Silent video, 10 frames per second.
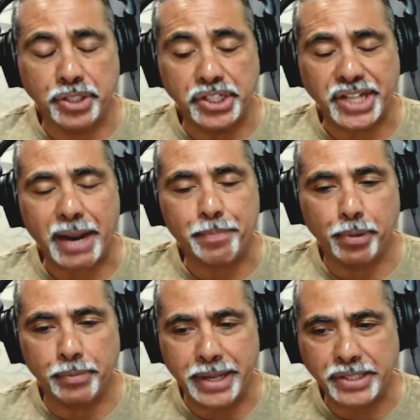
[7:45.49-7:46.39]
A
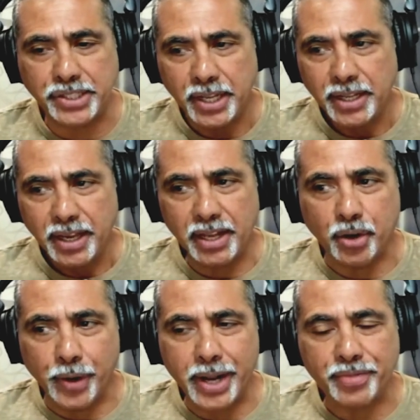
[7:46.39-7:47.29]
disciple means
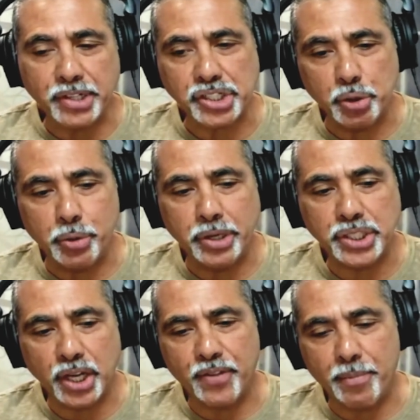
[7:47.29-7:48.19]
in Greek the
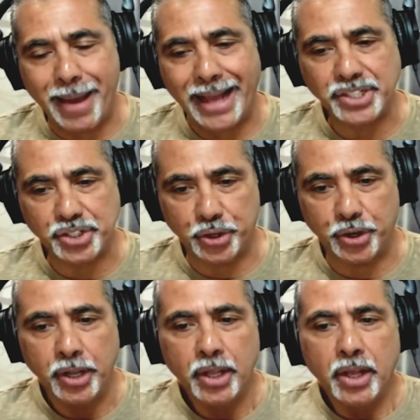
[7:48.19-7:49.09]
student of the master.